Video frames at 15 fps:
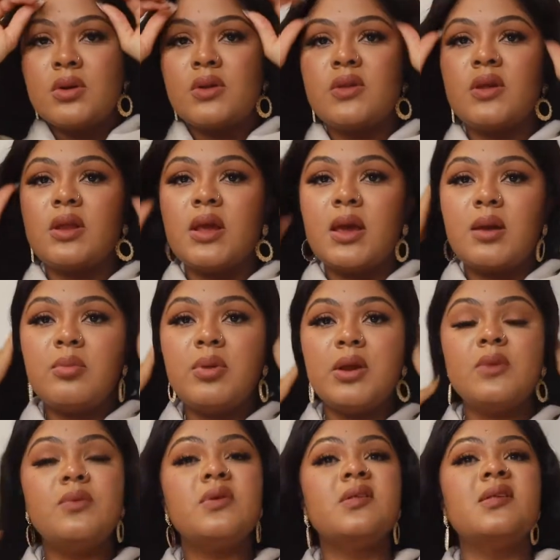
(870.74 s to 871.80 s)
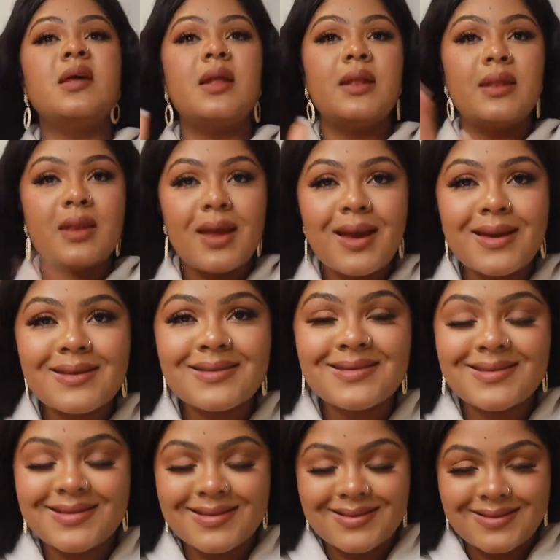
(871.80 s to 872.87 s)
today, but it was
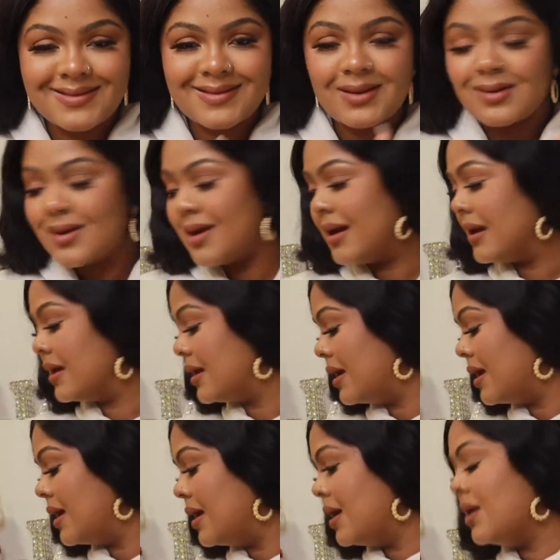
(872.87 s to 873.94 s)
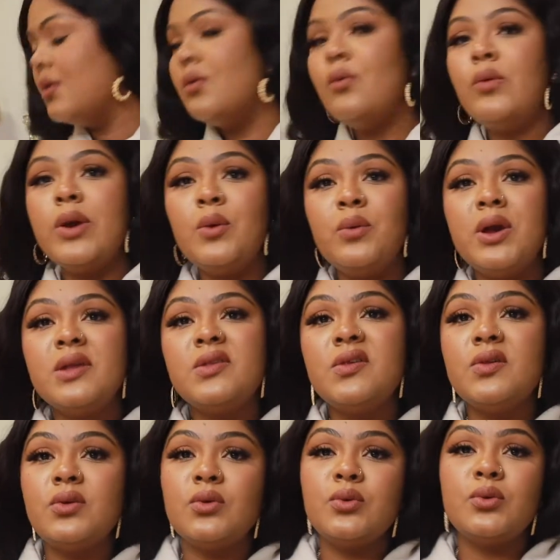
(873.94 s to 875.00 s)
nice. Okay, we went
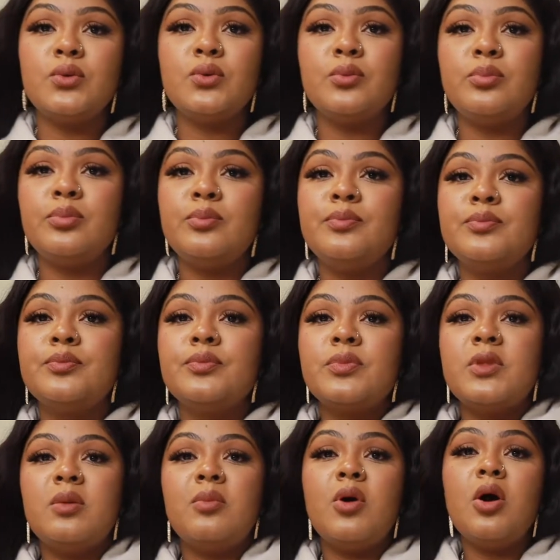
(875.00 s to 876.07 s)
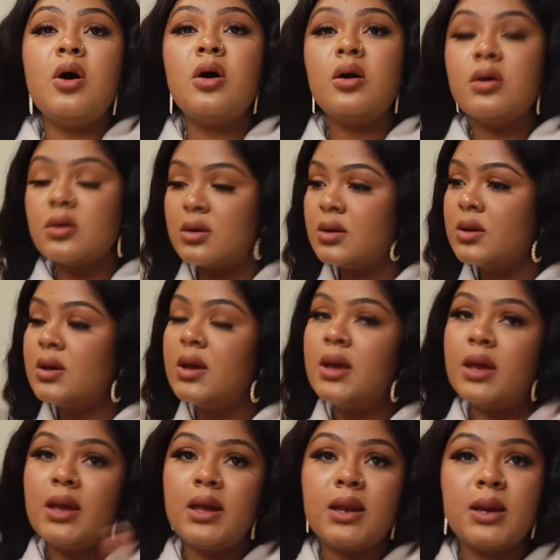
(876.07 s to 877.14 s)
to the mall,
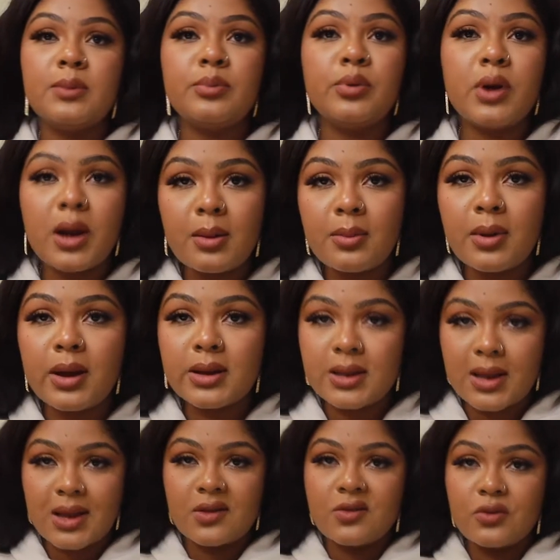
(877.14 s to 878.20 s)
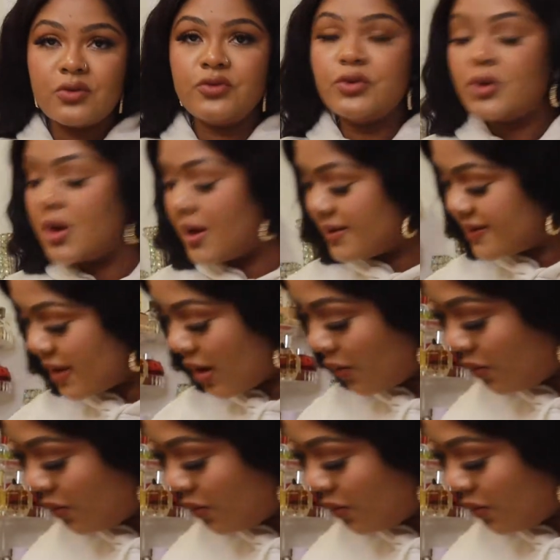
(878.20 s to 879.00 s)
hit up Primark like I told you guys I